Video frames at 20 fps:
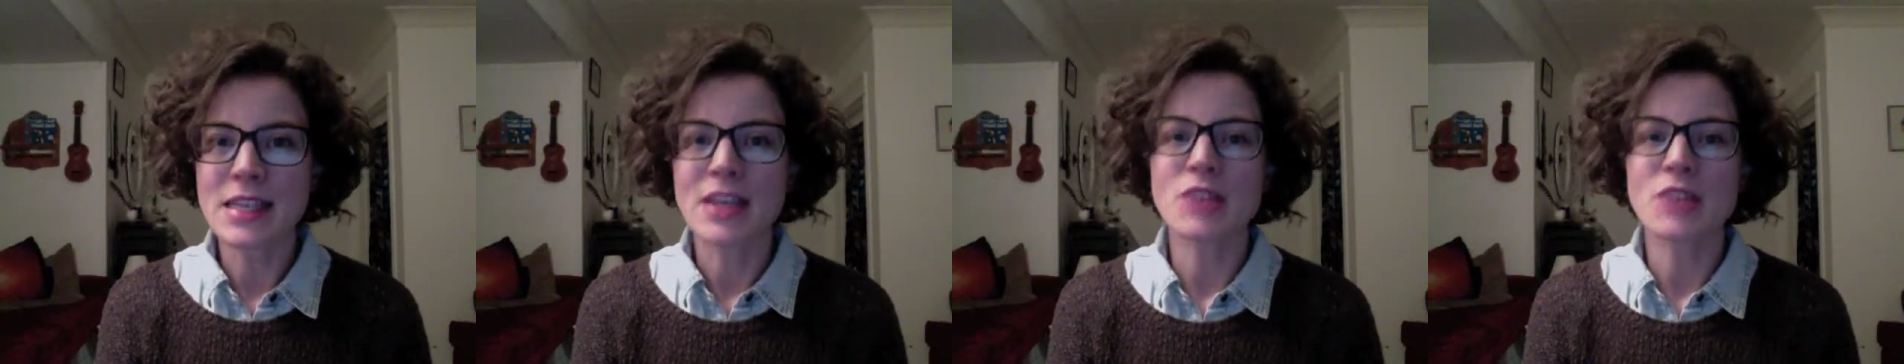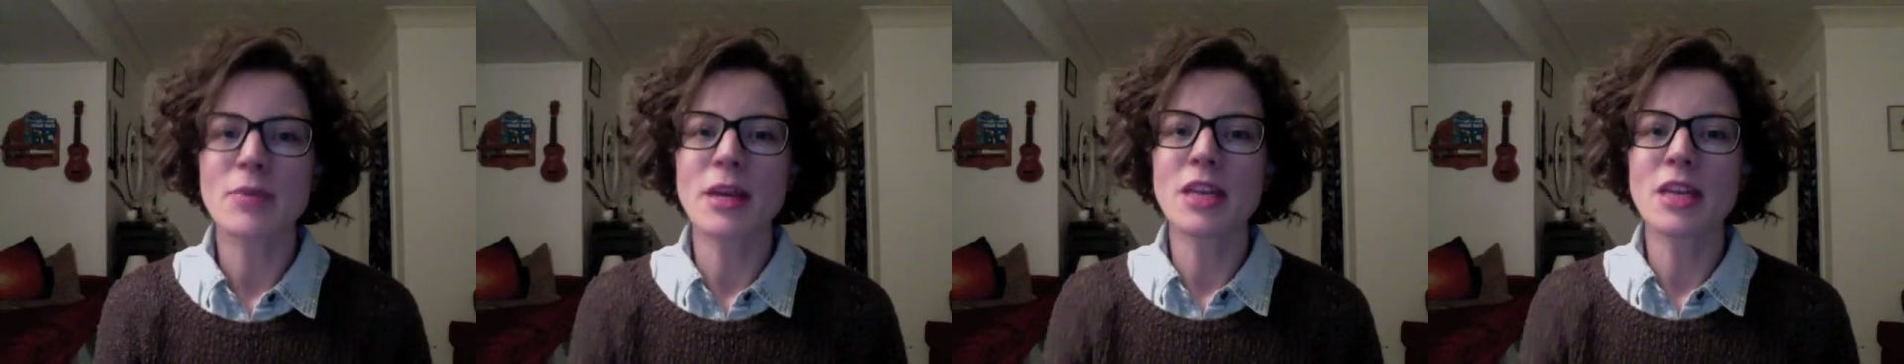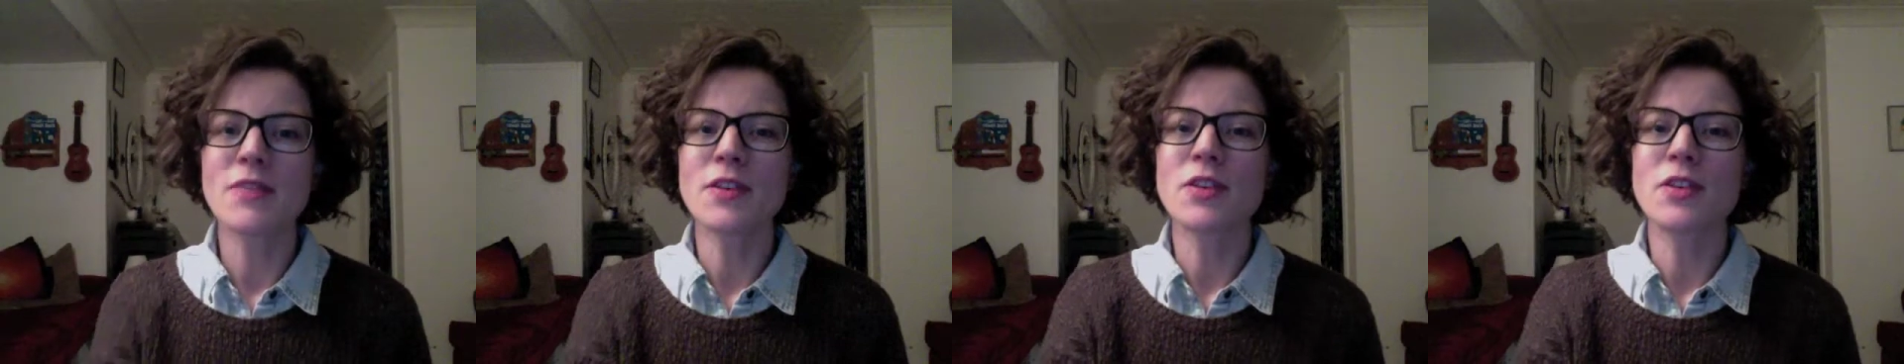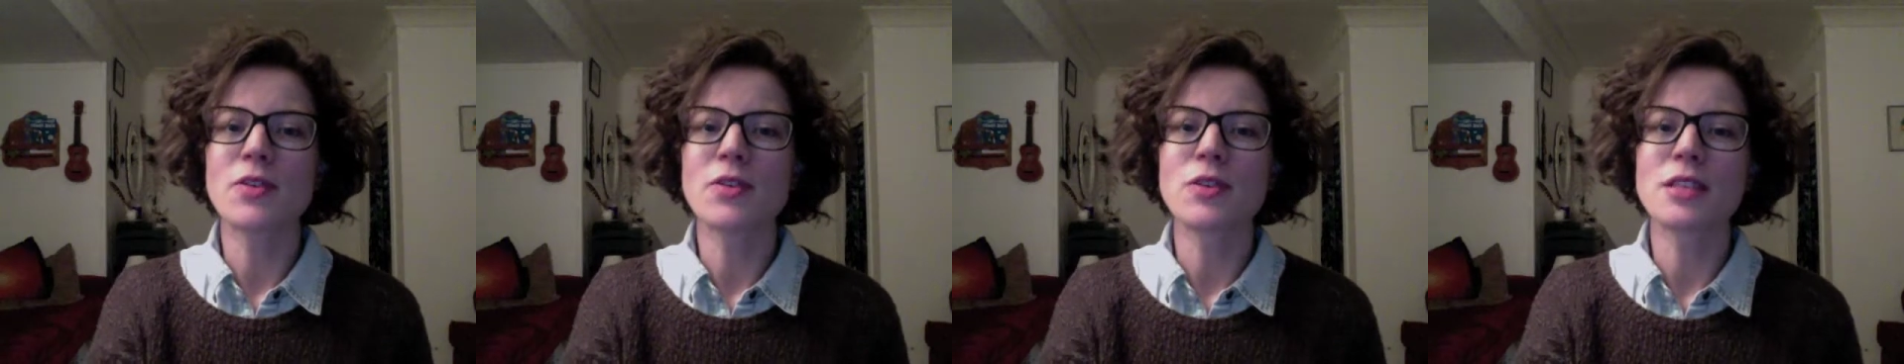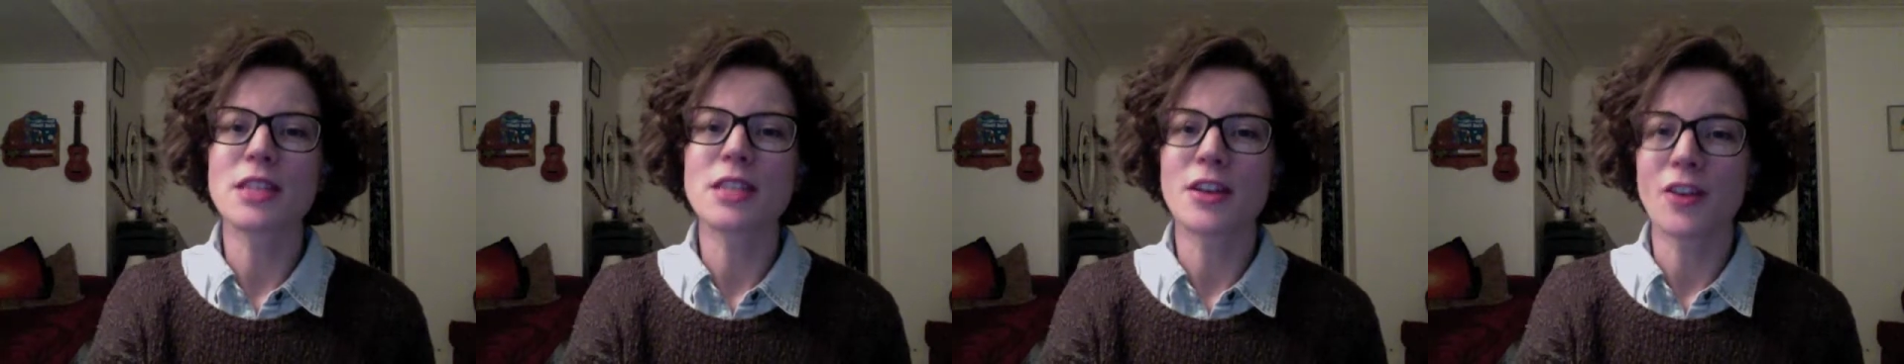and you might even
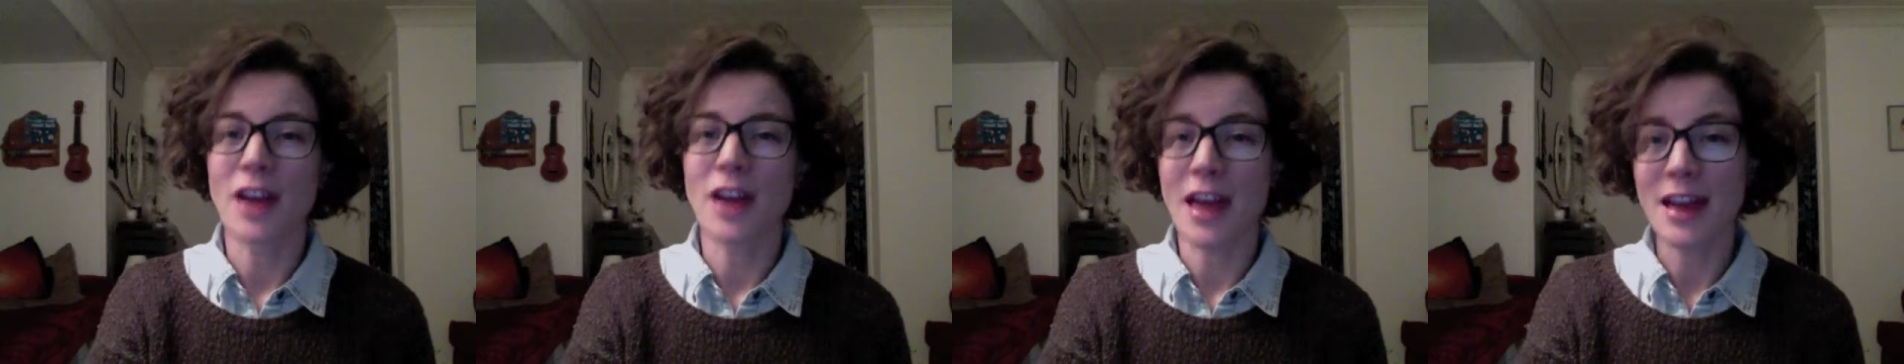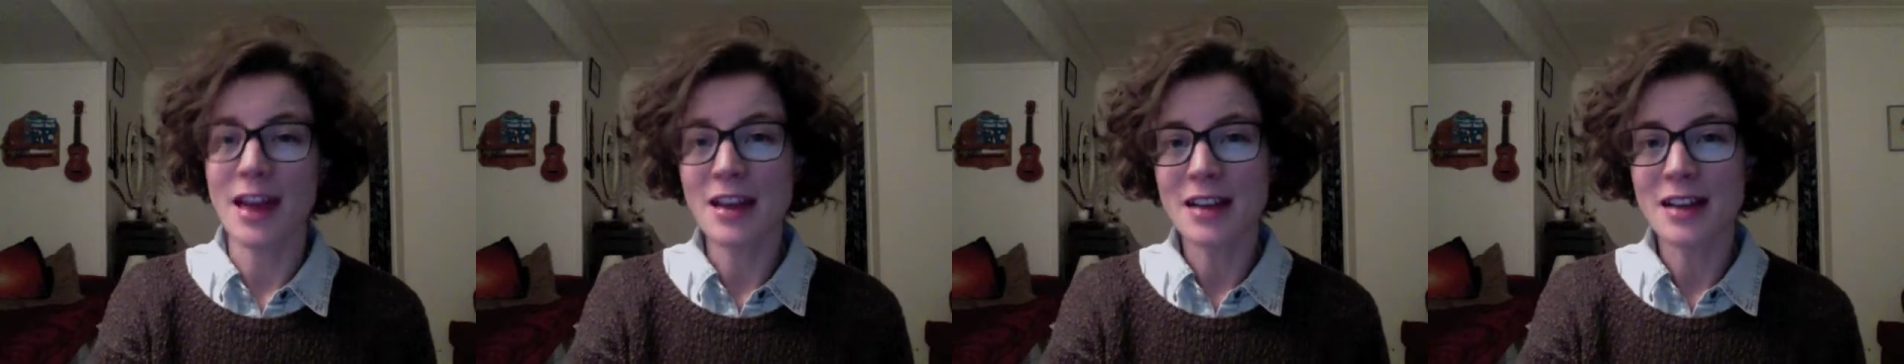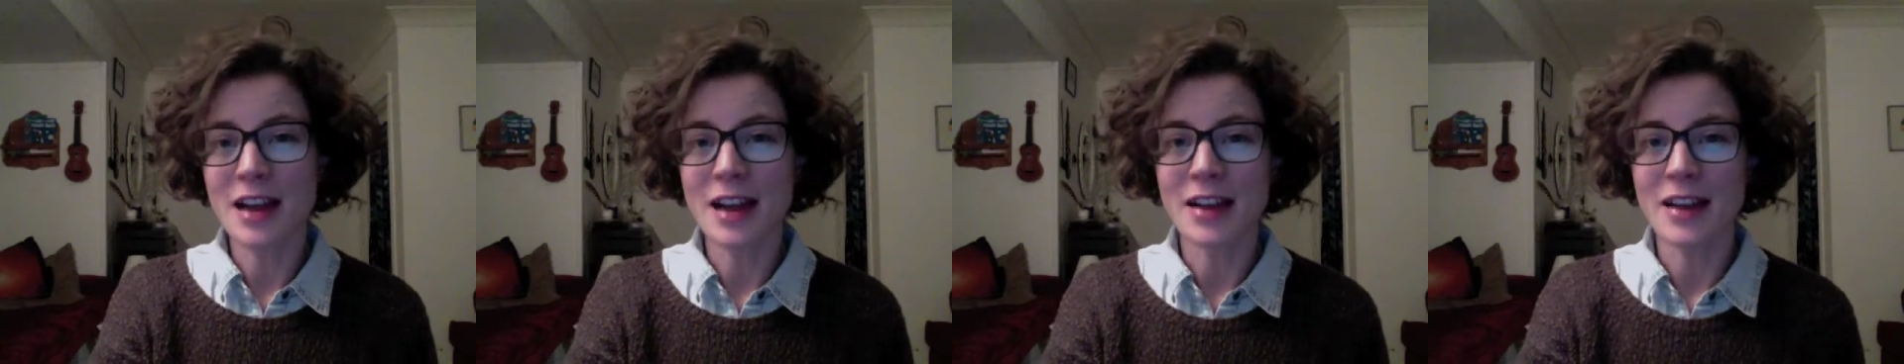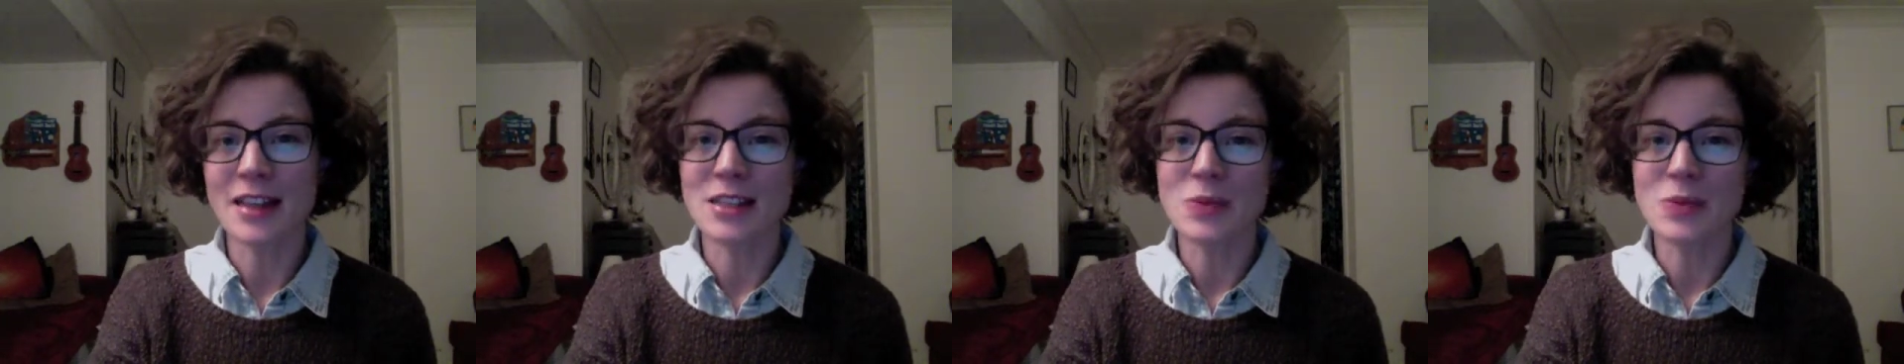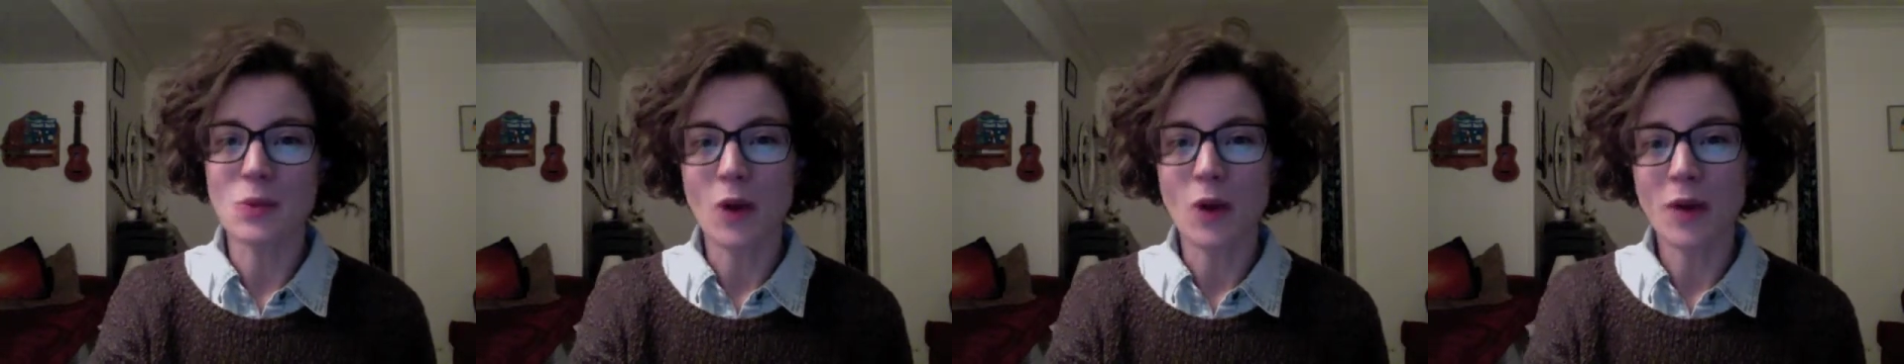notice that her head kind of
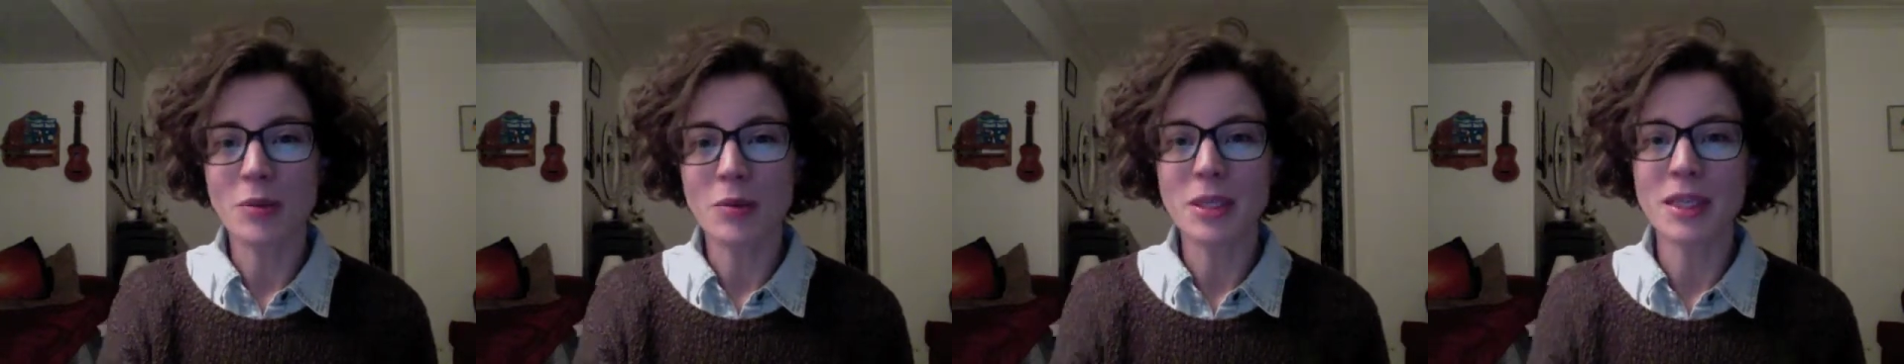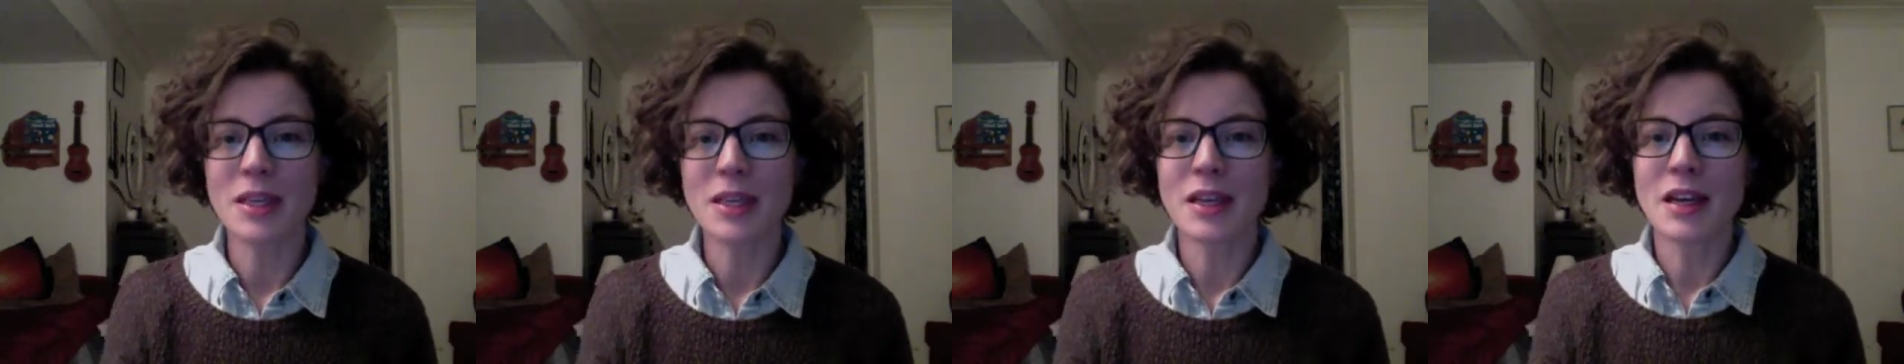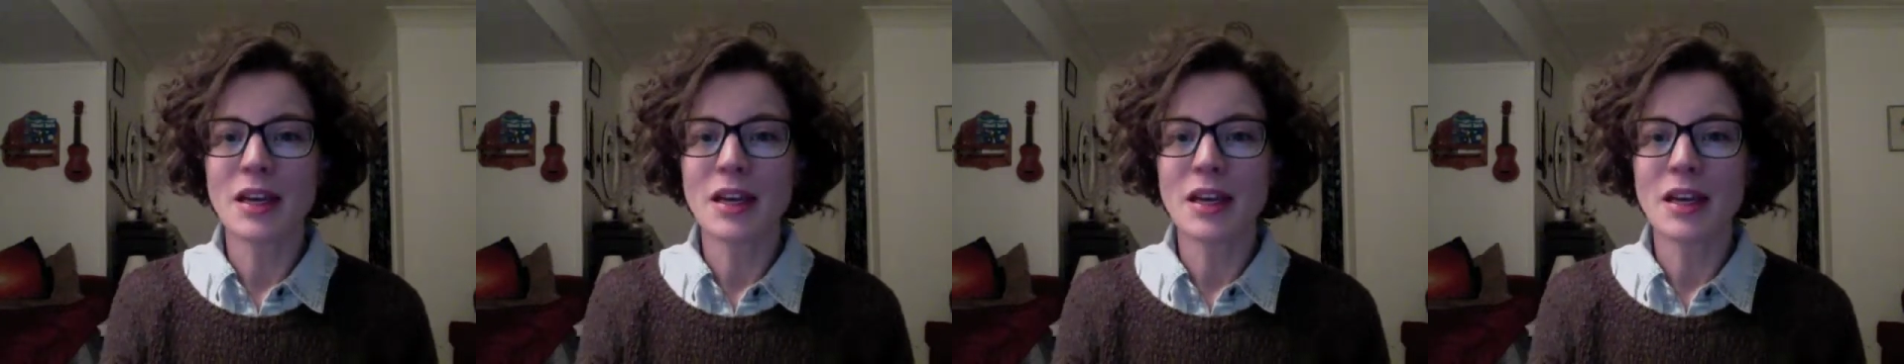gets wobbly,